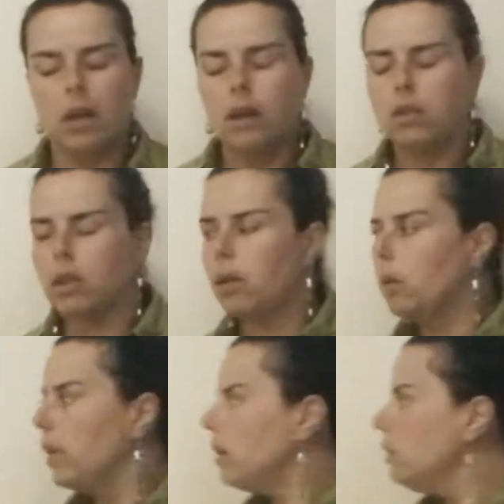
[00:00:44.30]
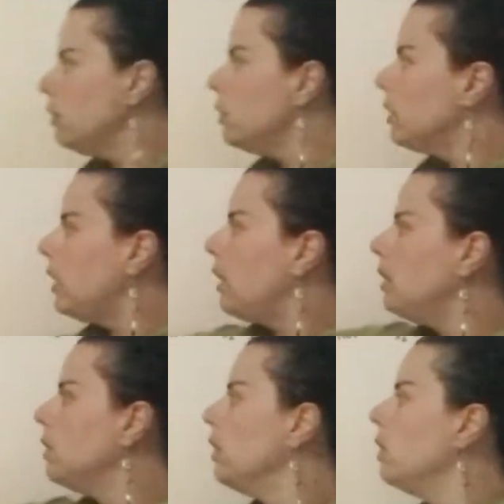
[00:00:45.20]
So we're going to
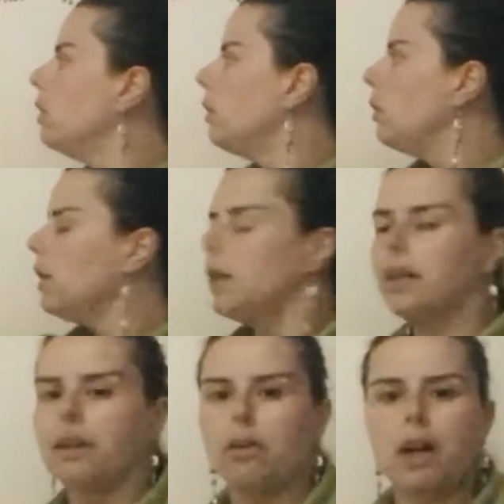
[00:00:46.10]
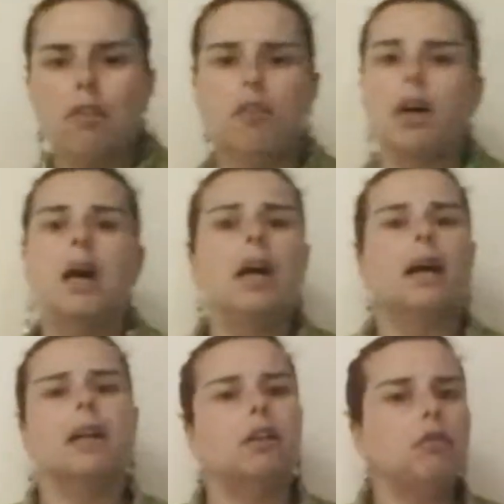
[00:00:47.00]
start looking at a graph
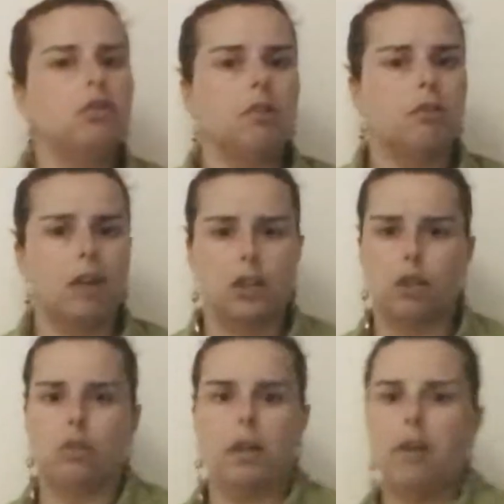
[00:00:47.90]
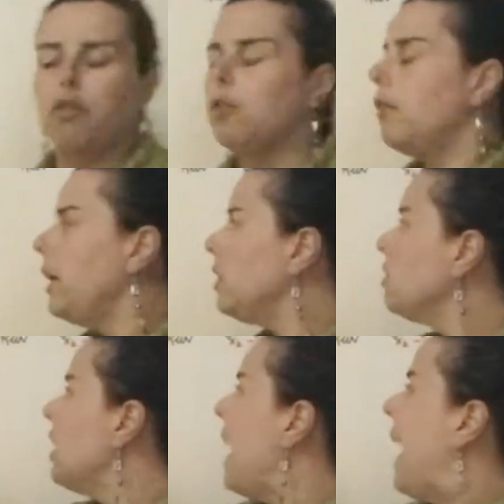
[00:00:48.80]
of a function, f of x.